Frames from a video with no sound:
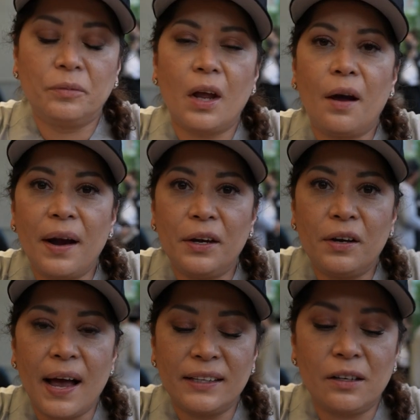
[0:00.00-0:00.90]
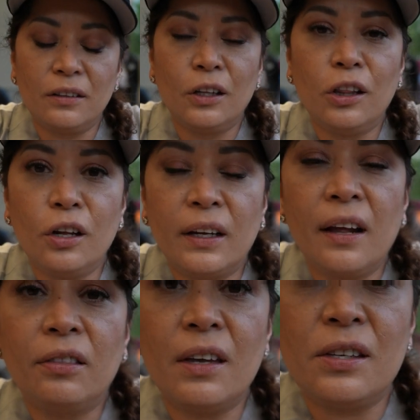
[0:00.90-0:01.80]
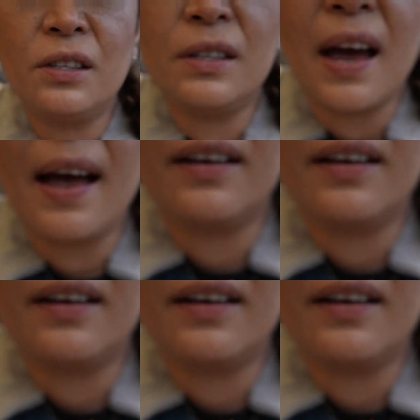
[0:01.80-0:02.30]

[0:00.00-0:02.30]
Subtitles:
All right, you guys, look at the stack